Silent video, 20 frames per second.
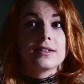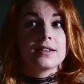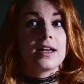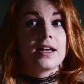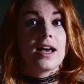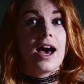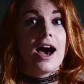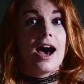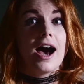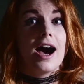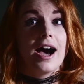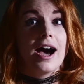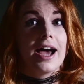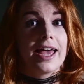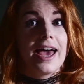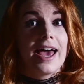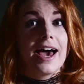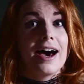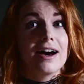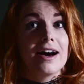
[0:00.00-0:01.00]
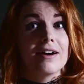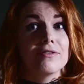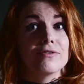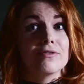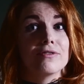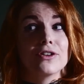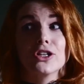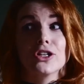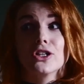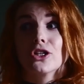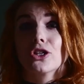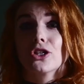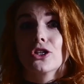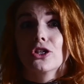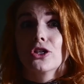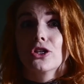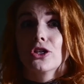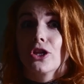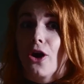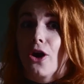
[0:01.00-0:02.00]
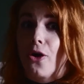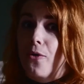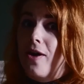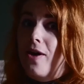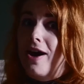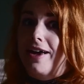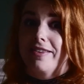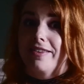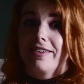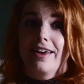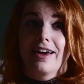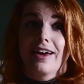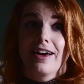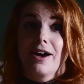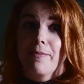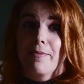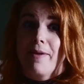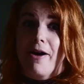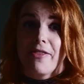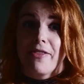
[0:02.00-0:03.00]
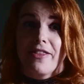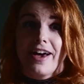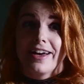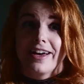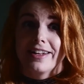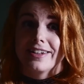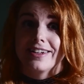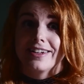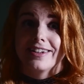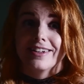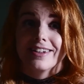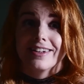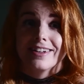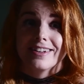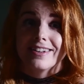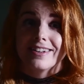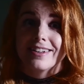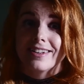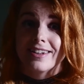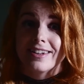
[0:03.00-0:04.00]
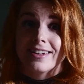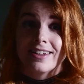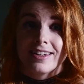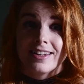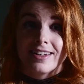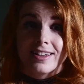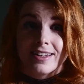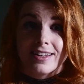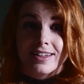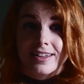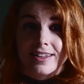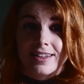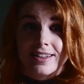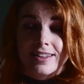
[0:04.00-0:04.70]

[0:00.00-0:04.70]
The game does have multiple endings that are reached by just how much madness